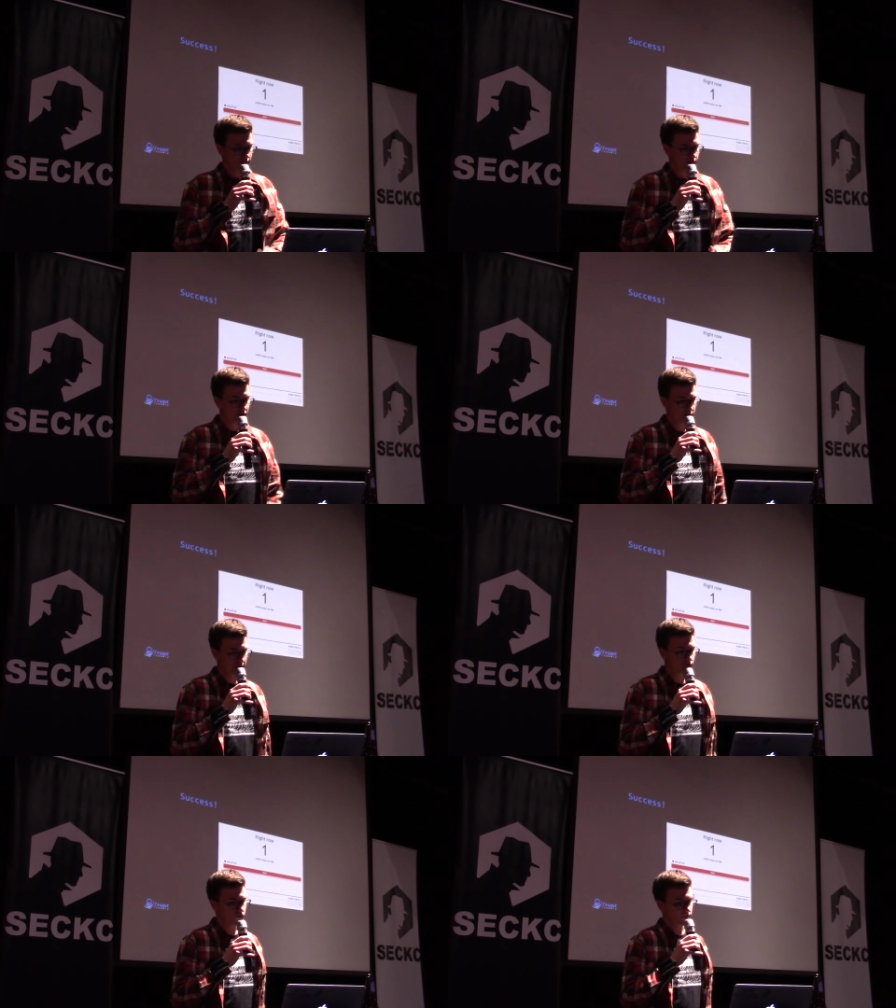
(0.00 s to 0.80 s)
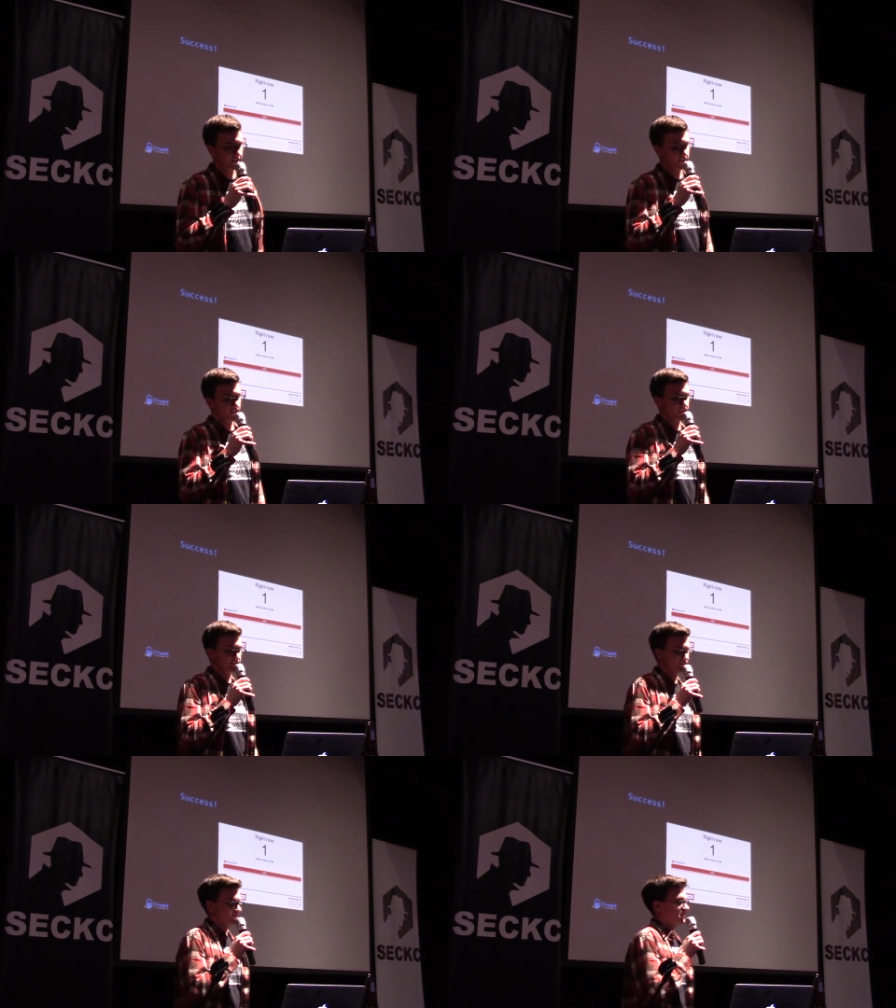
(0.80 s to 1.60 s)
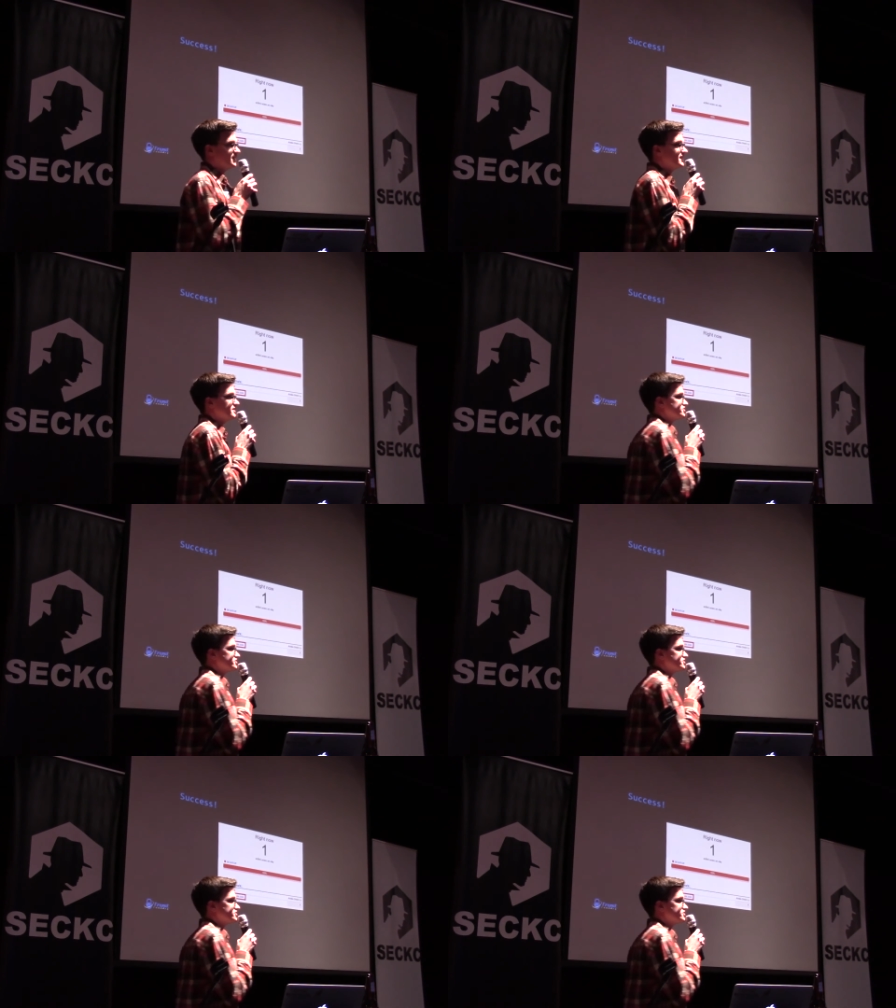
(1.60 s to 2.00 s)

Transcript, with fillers: Log into my Google Analytics, and